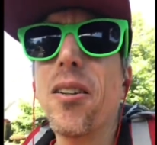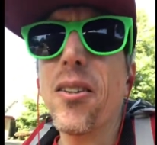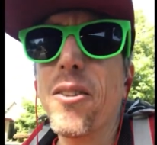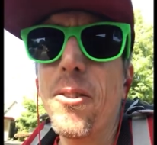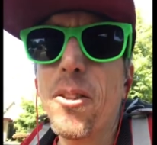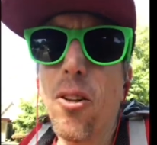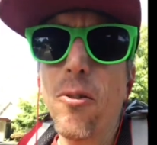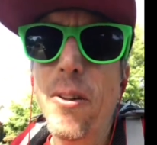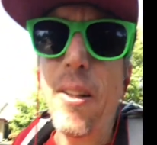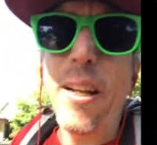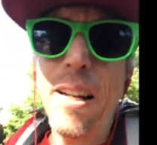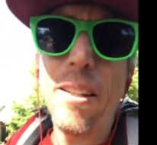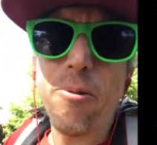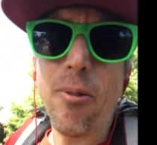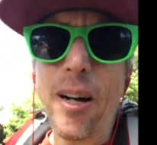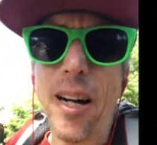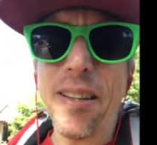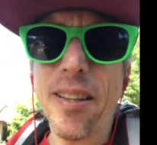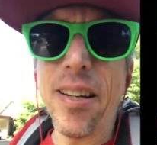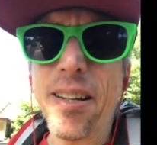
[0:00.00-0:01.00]
So for that's
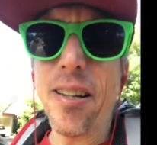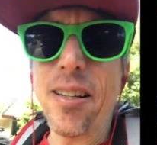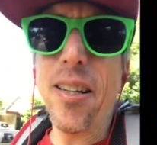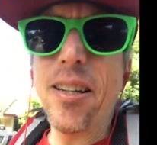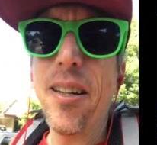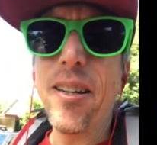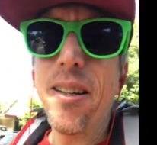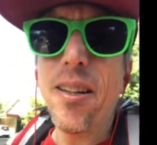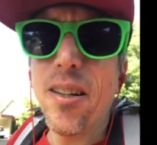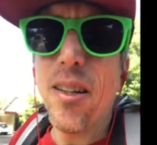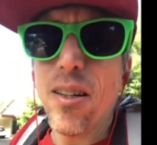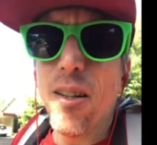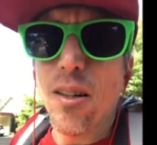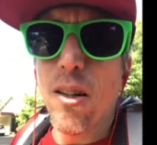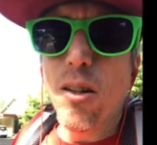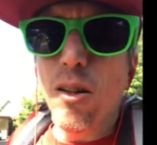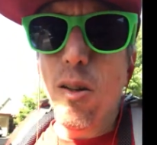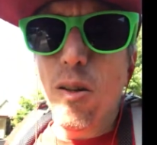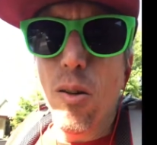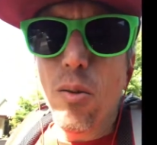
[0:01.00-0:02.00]
why I think
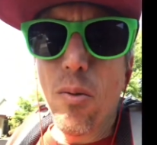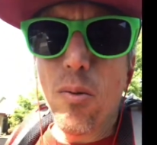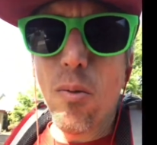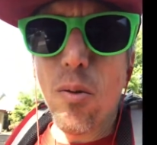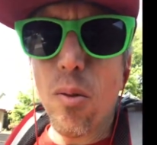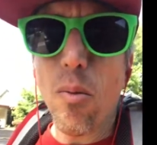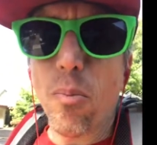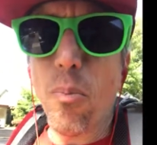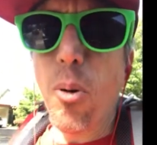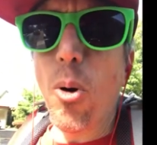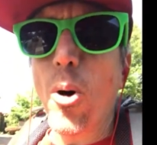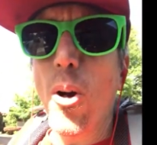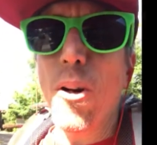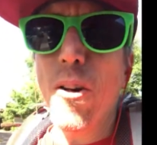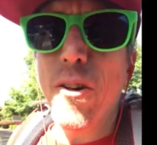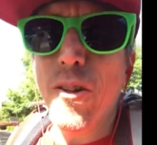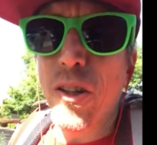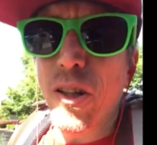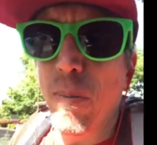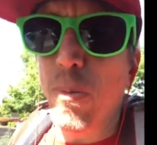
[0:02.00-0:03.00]

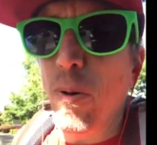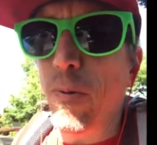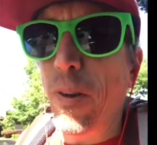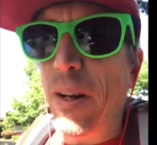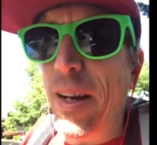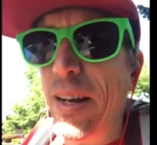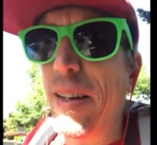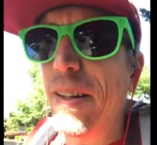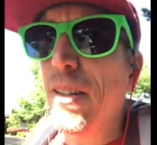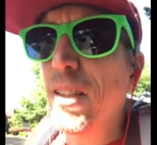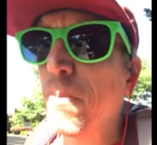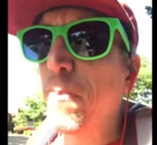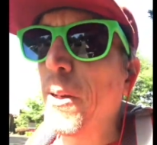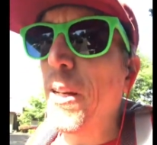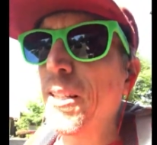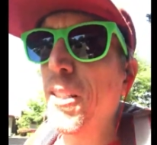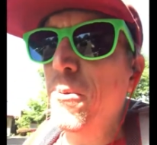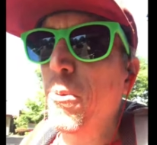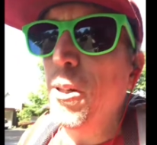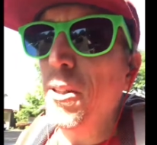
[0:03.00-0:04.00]
Porter is going to provide
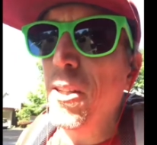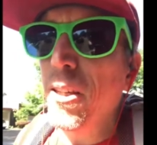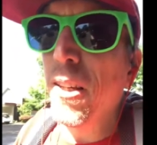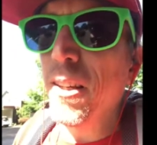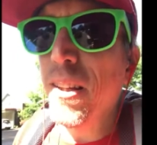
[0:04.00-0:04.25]
Spence with